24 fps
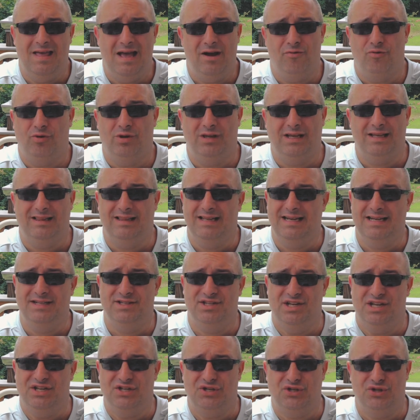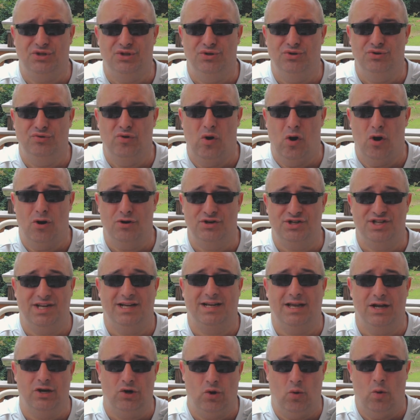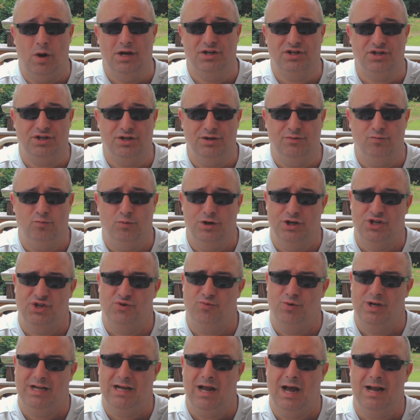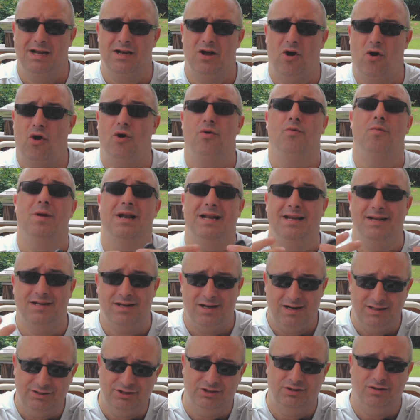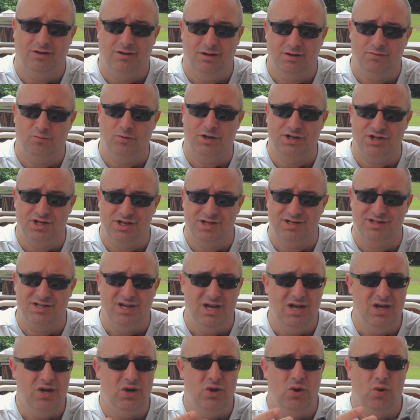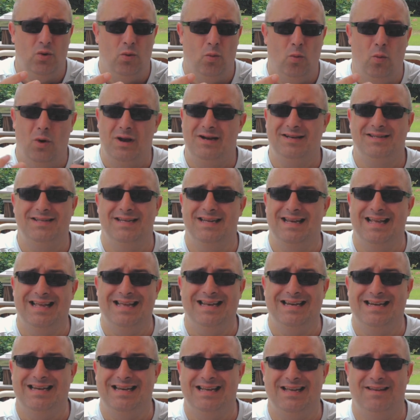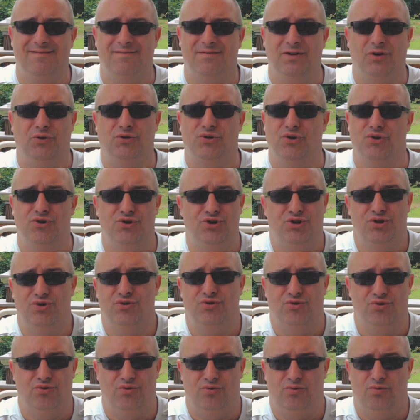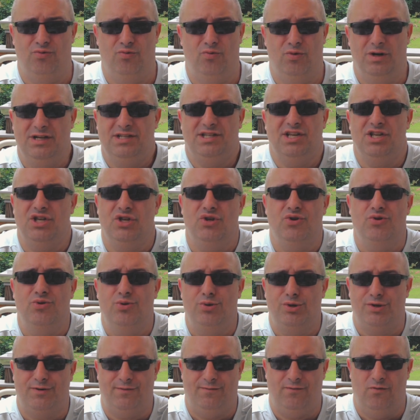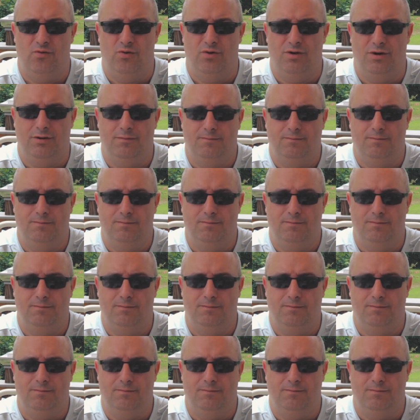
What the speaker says: that really leads us to our second question, which we kind of already touched on, which is, what does an ND filter do? What is it used for?